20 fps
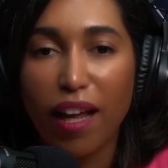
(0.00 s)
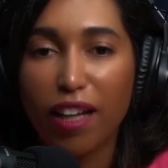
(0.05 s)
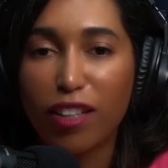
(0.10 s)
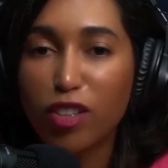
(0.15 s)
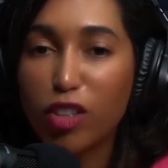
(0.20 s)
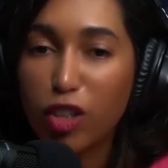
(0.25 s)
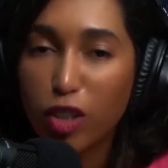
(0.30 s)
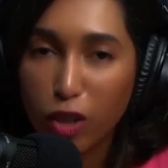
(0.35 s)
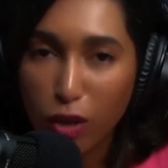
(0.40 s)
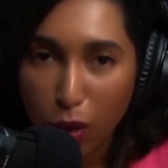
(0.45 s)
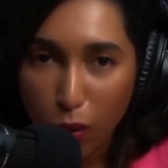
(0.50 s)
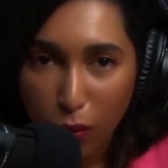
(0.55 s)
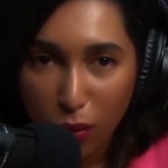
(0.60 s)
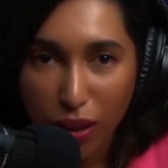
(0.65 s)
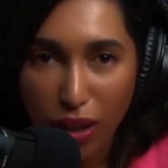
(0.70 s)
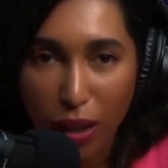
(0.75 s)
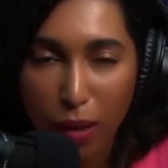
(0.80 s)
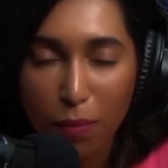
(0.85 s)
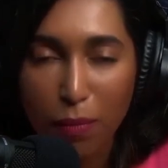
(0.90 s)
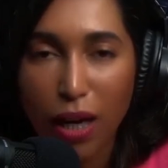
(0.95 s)
and show
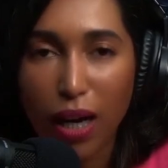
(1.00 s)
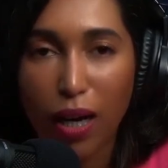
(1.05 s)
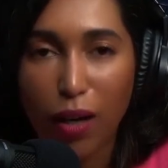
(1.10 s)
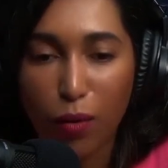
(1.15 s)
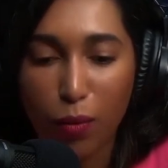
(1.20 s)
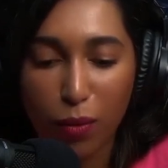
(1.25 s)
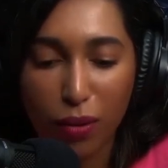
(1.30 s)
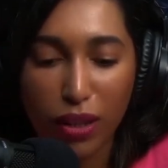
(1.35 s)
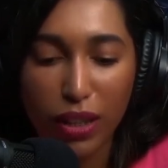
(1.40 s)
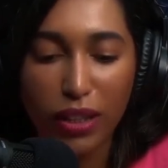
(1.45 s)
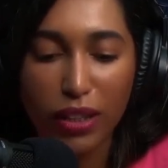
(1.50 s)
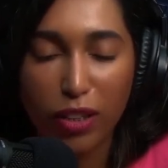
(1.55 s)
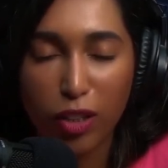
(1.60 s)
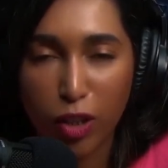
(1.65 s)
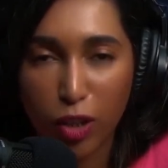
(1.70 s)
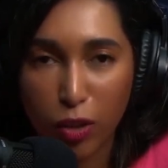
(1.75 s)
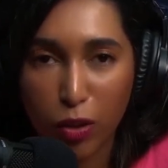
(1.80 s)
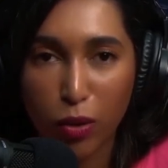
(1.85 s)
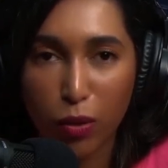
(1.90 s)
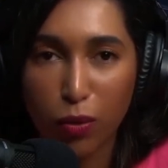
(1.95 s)
them how
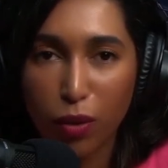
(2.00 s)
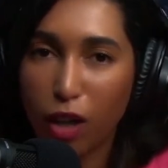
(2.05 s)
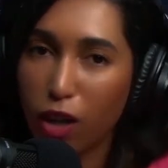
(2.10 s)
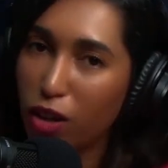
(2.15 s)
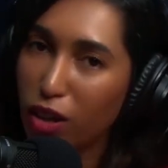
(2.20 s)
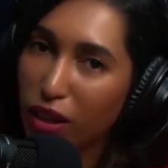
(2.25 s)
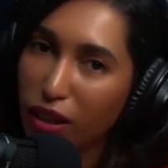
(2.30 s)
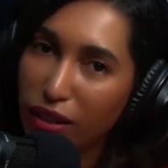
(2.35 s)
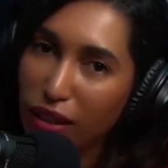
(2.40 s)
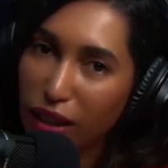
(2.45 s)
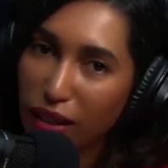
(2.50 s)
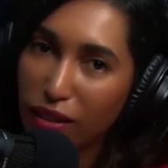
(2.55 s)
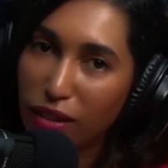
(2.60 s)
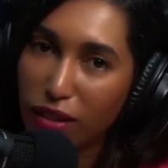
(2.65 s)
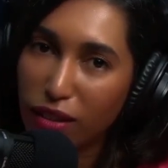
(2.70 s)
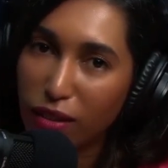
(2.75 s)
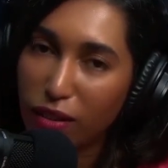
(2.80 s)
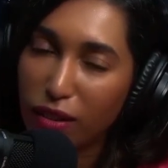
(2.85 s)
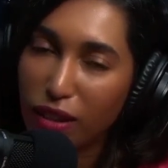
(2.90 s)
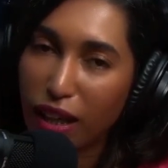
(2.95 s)
these two are
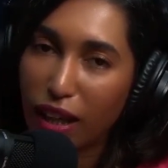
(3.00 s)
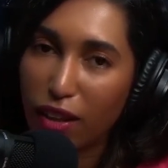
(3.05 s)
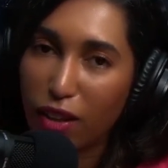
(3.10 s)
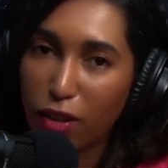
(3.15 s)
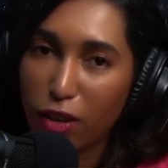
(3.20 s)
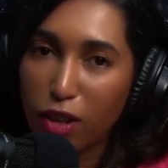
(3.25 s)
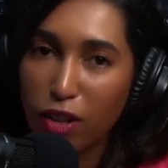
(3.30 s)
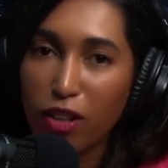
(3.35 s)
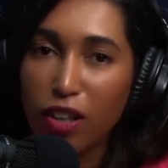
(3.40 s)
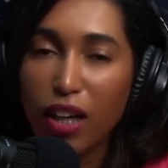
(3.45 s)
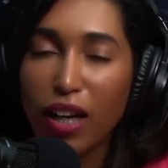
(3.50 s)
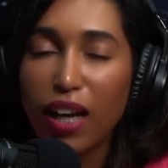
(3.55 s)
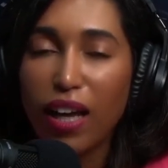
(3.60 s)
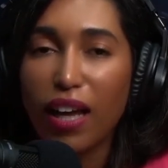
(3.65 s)
connected together.